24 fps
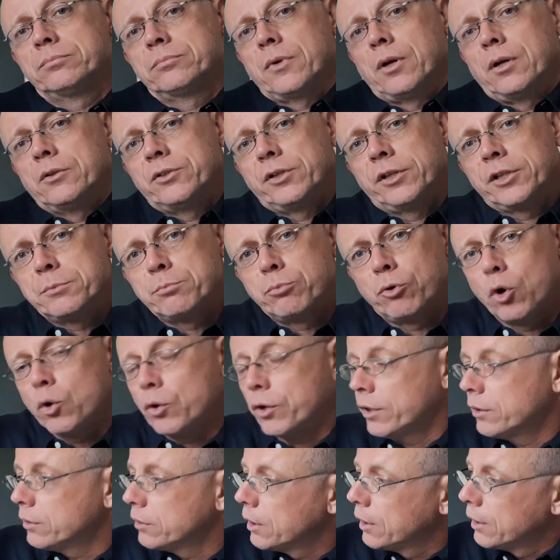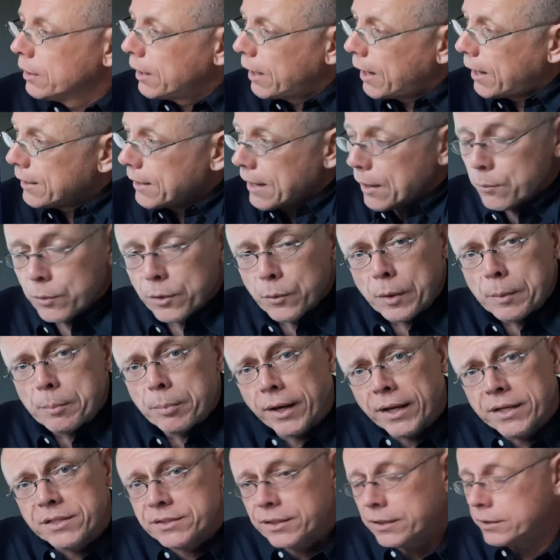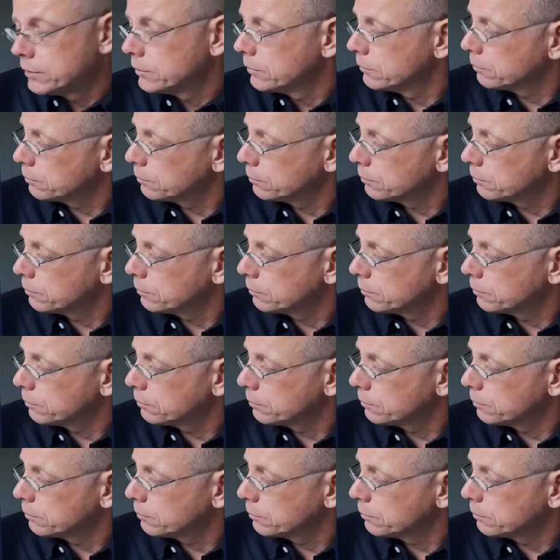until it's broken, and then we replace it.